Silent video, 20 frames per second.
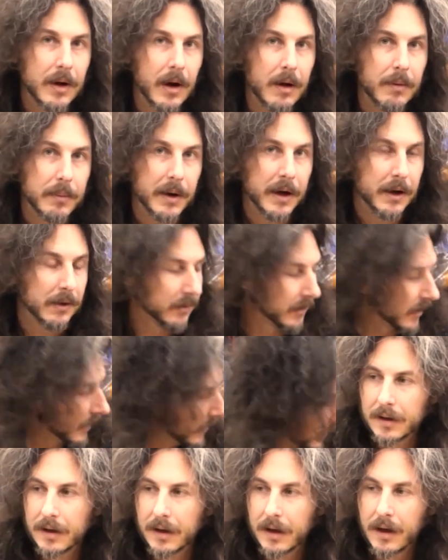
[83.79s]
compound.
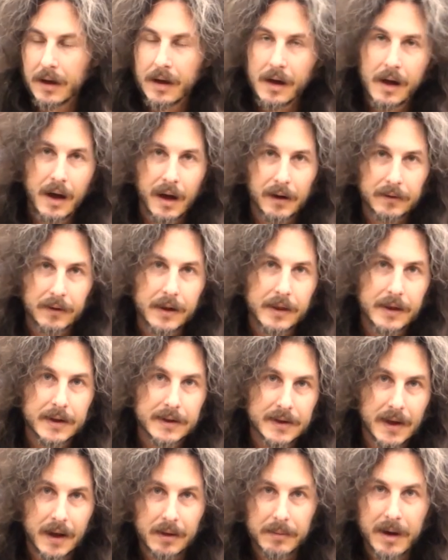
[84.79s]
I run
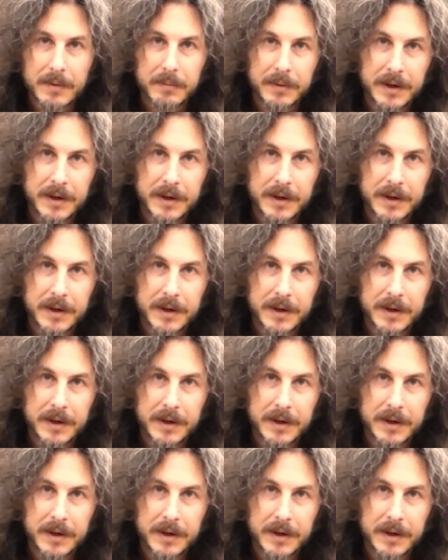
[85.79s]
this set on my